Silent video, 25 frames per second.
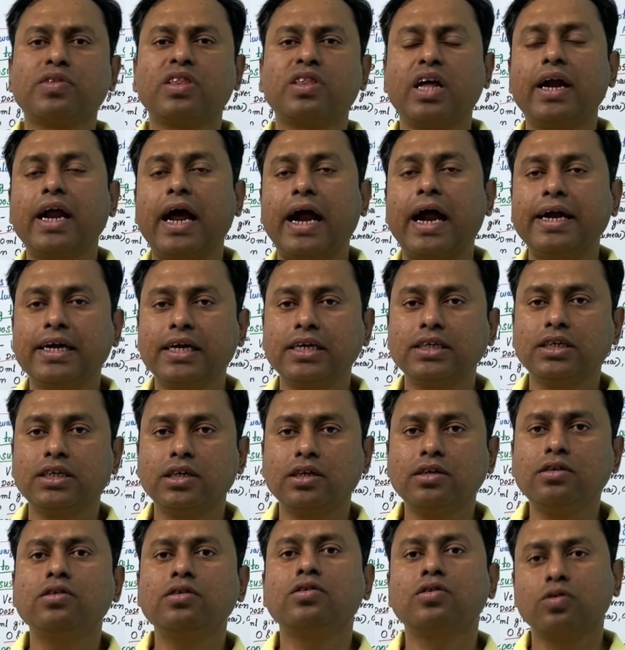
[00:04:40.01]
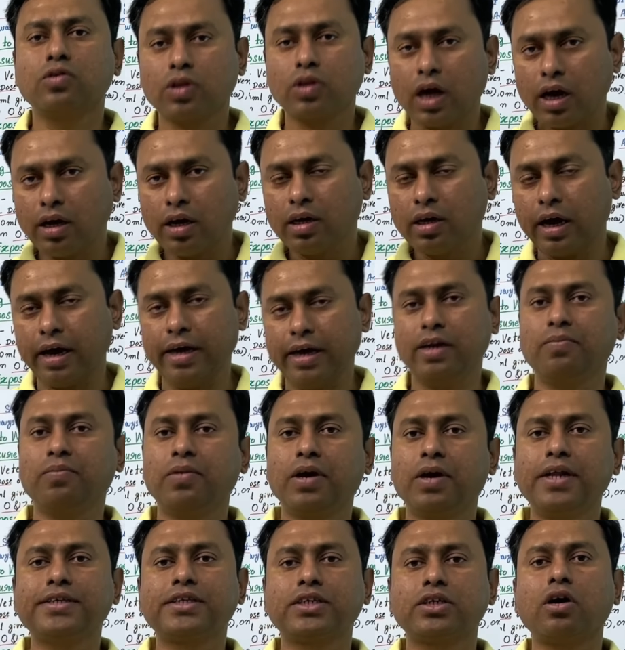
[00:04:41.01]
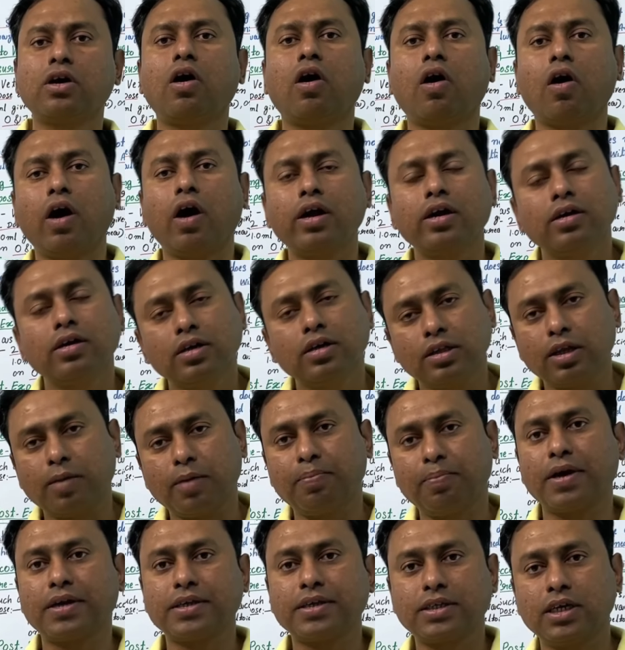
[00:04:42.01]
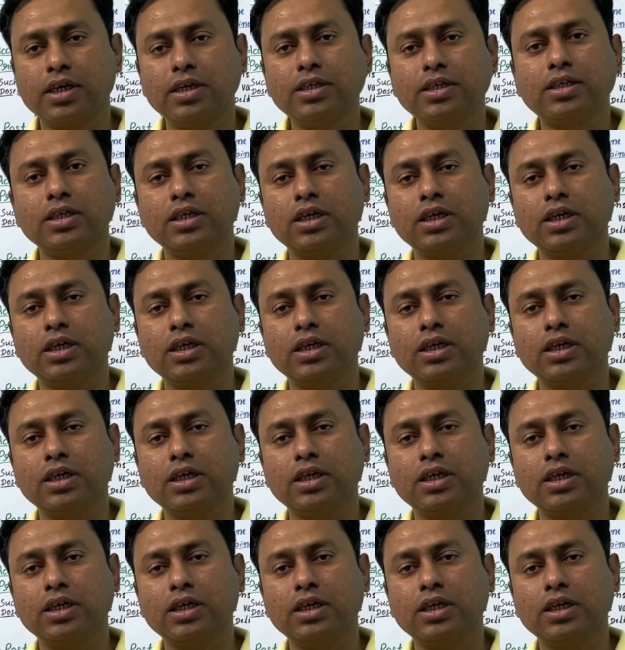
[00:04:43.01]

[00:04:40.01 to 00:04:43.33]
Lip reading: that antigen to the animals or the persons,